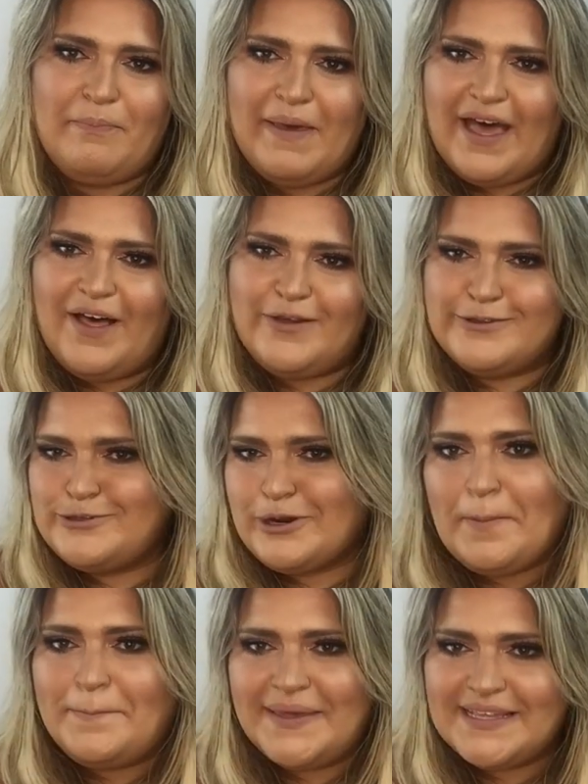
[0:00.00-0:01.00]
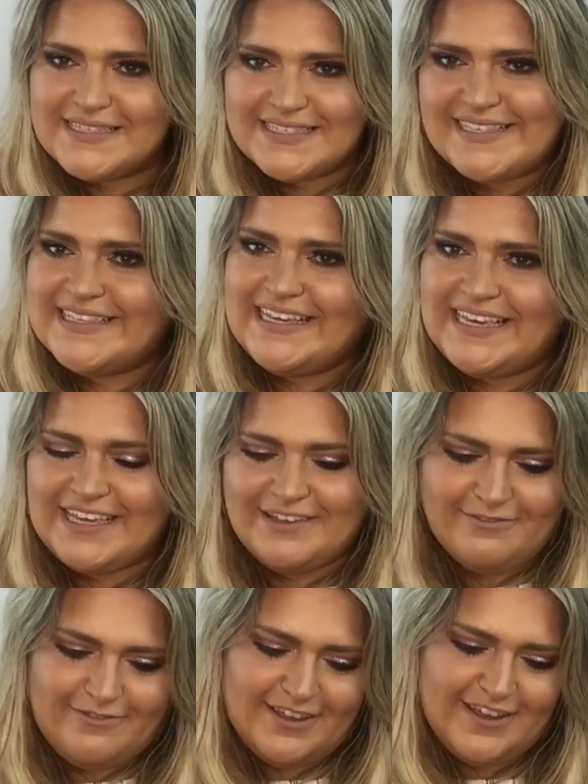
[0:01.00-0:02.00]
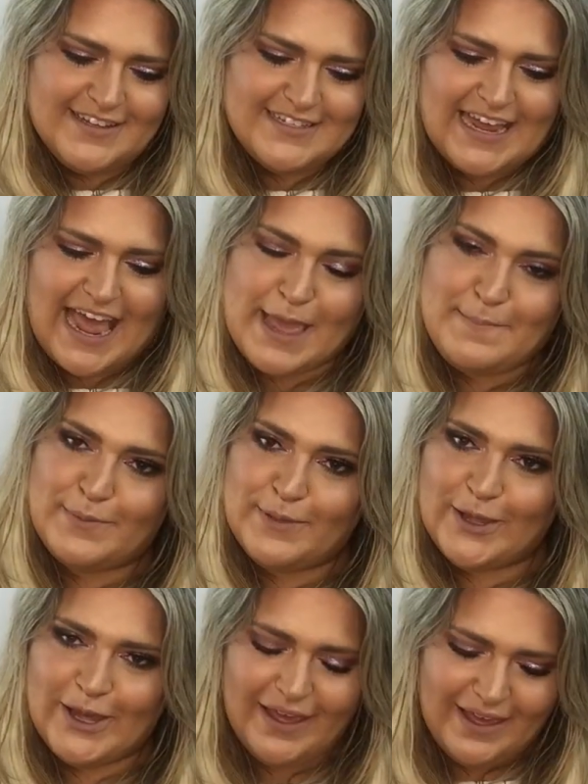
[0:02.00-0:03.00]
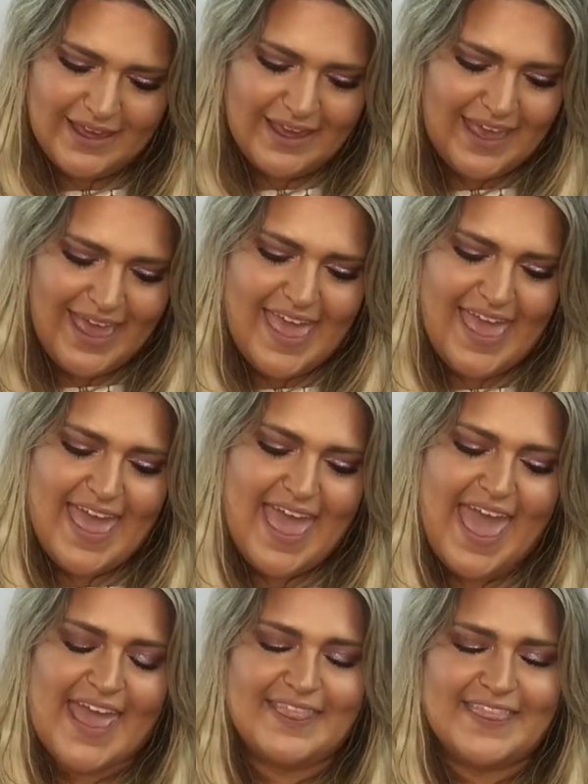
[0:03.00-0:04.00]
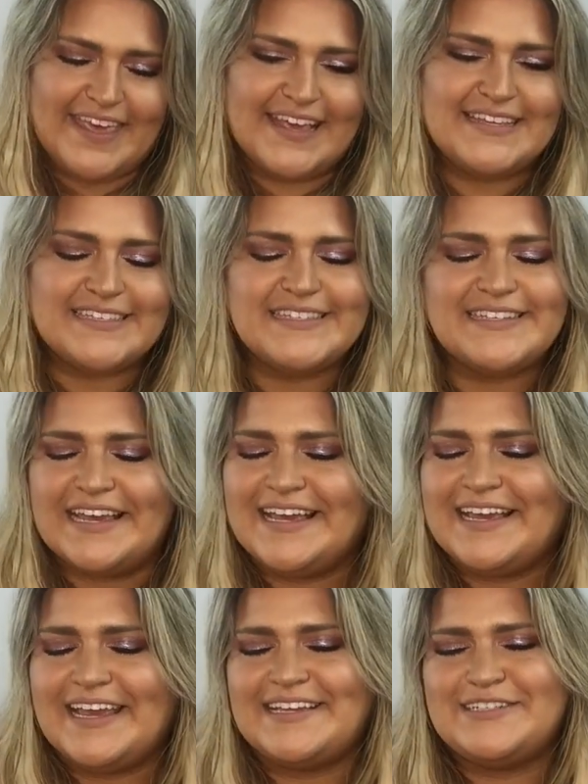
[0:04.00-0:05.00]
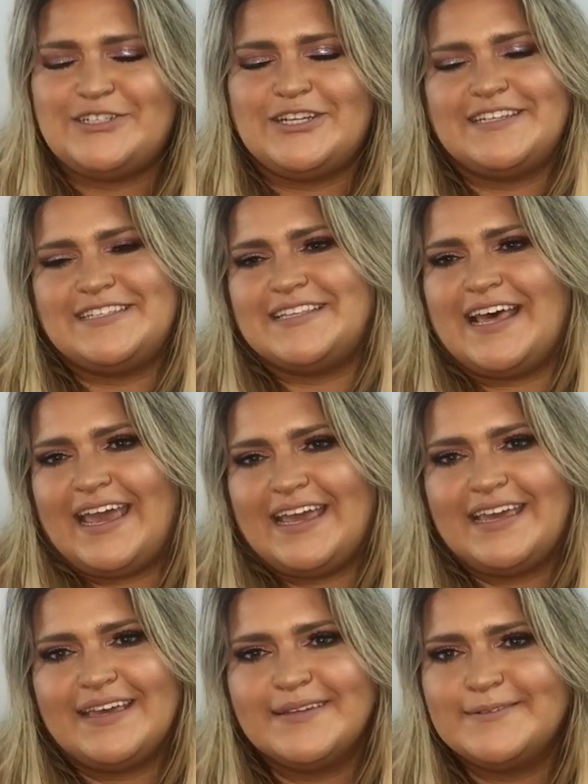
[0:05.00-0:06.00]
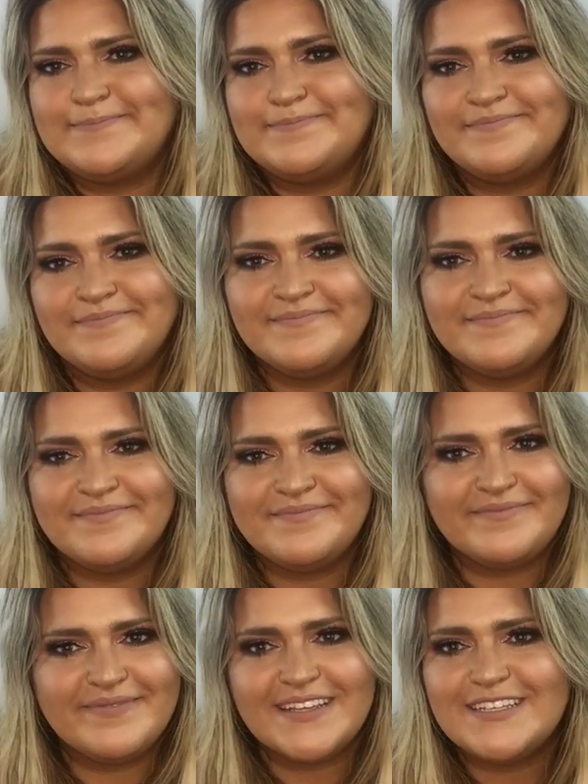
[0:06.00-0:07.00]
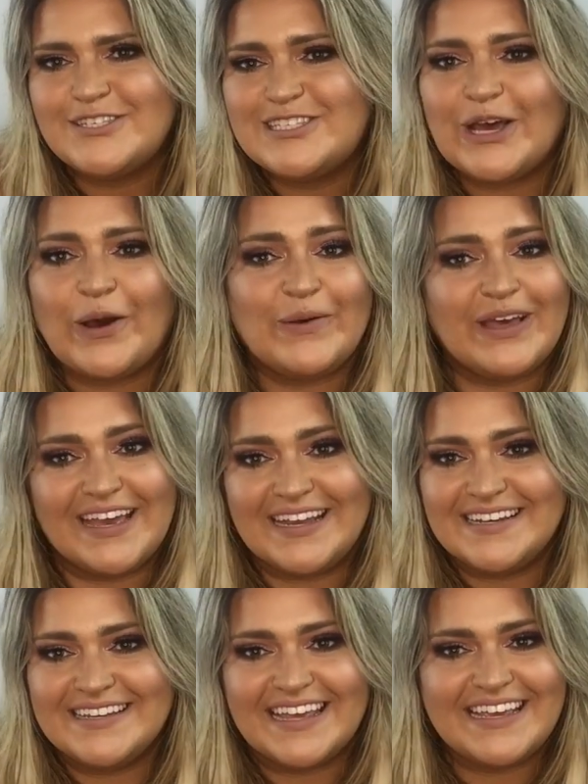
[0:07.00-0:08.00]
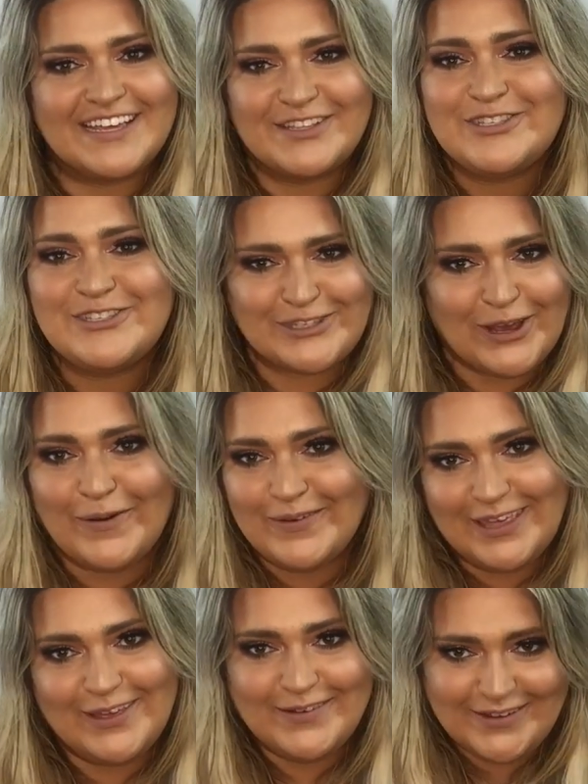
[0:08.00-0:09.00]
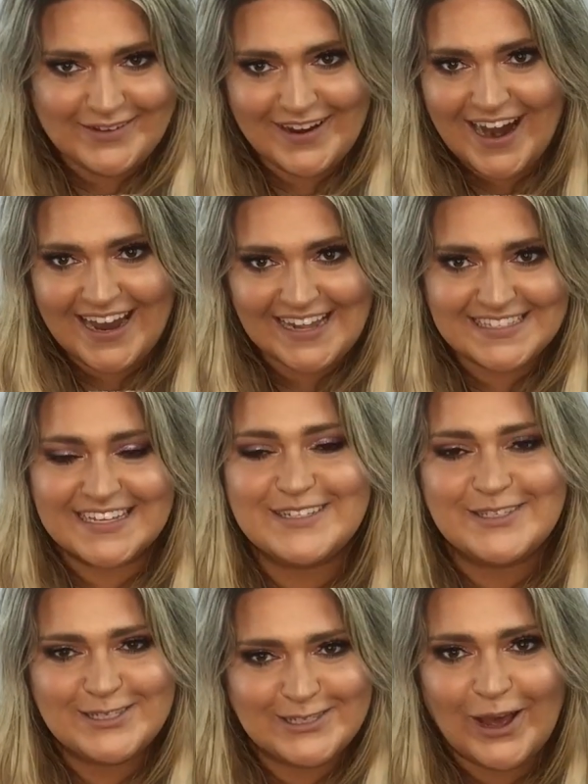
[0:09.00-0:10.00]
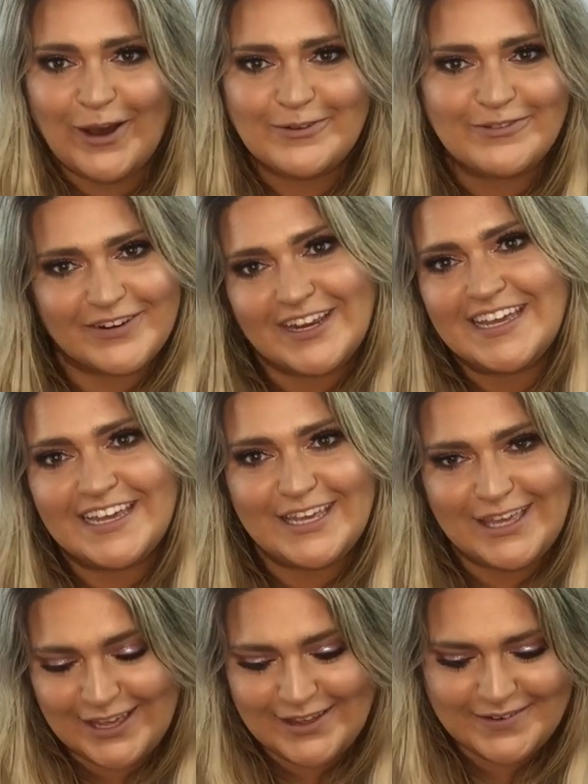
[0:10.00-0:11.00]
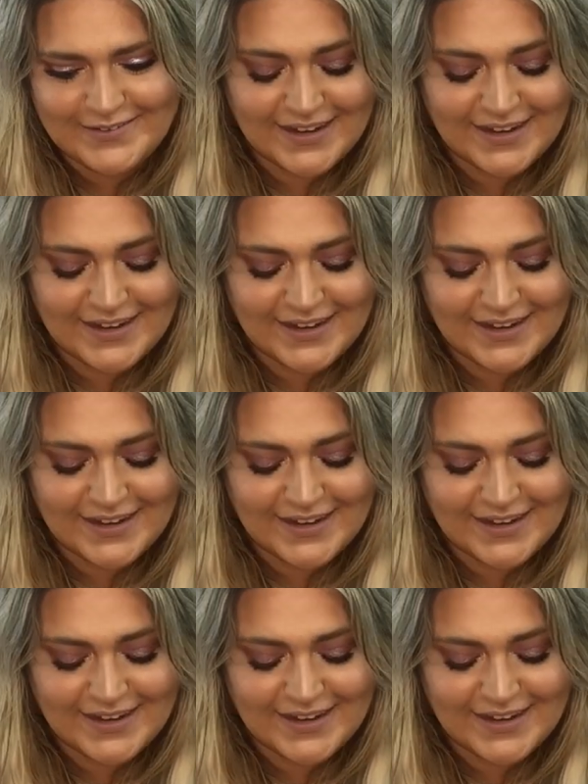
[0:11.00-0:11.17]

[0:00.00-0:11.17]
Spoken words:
bell trumpet sleeve type look, and this is just like so good. Like, it's so cute, you guys. It's so freaking cute.